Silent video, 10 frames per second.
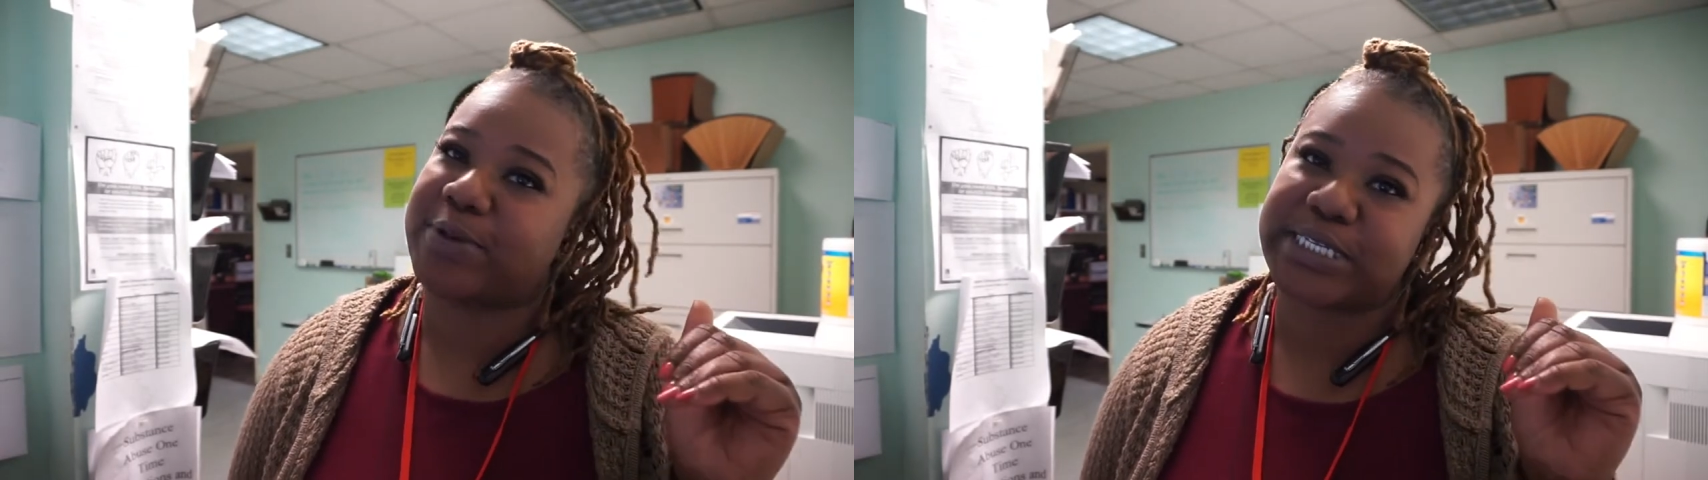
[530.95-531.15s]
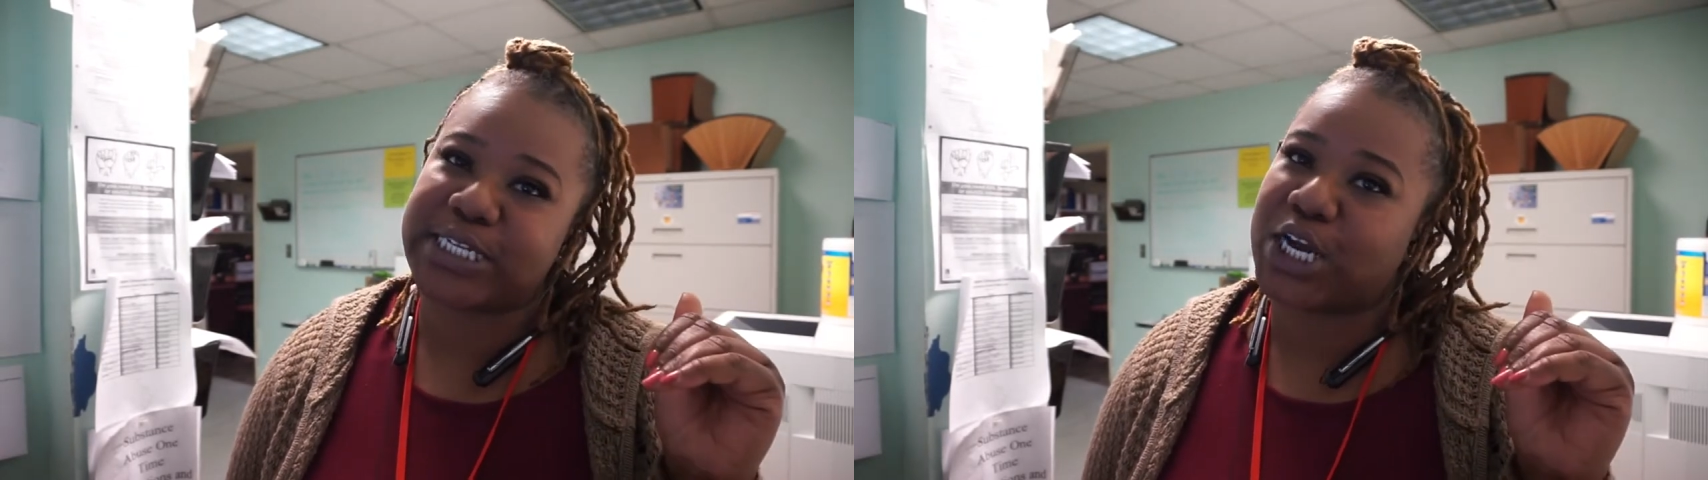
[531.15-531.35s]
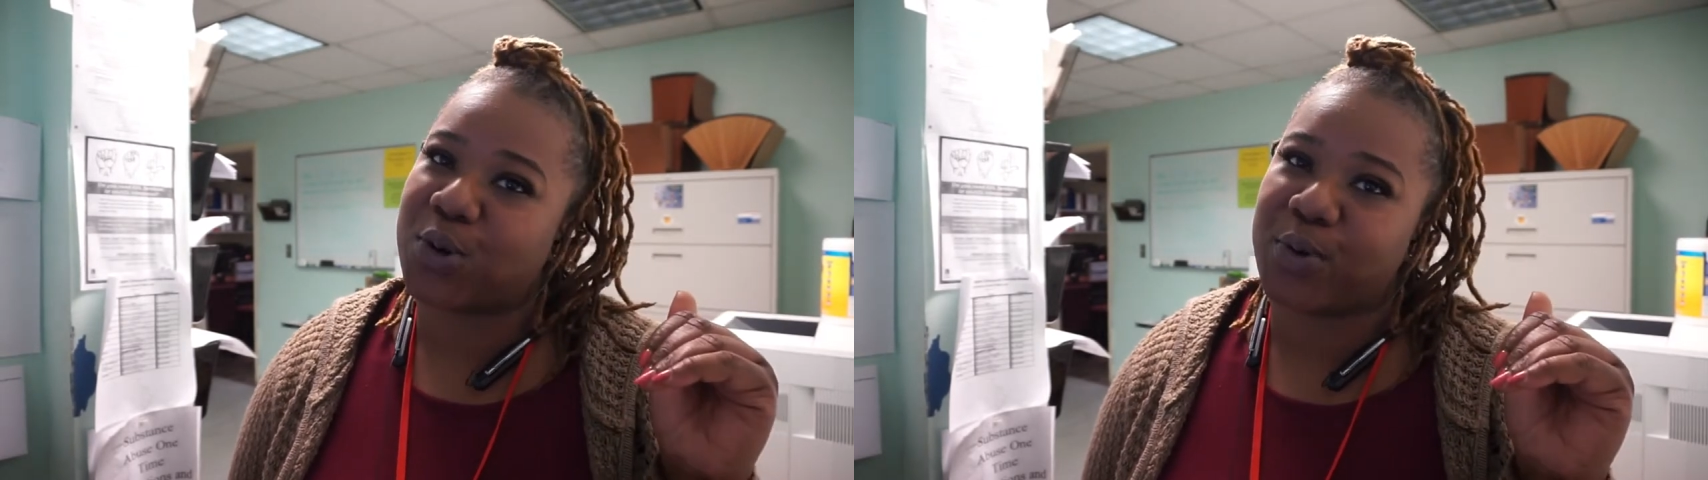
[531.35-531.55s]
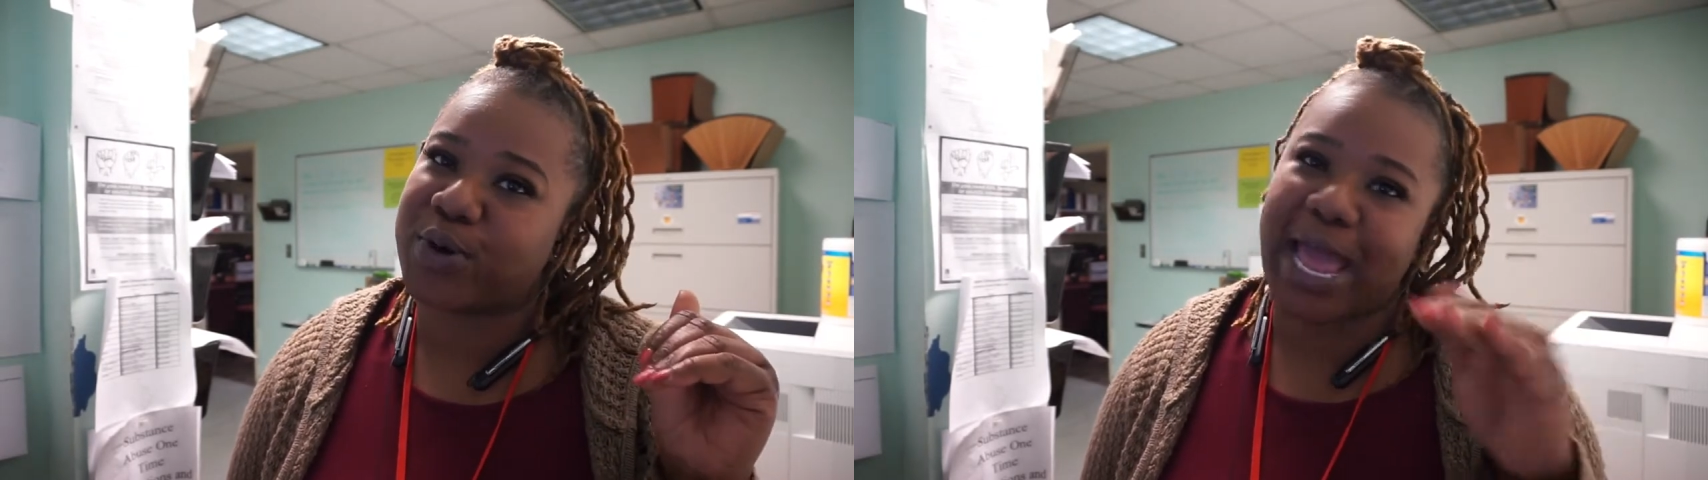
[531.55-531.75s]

wasn't the corona.